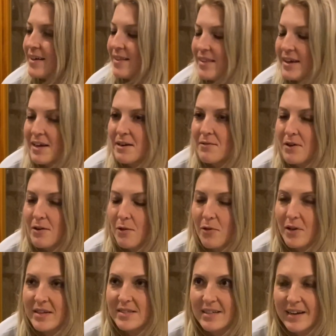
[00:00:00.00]
thinking of all the
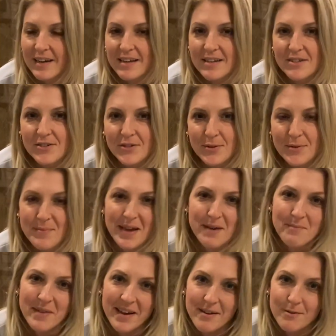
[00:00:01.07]
things that I can do to make
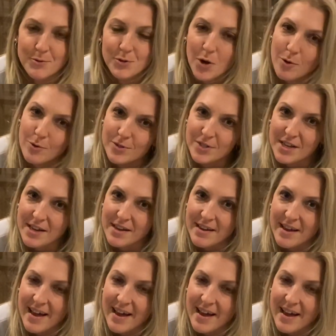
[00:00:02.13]
my house cozy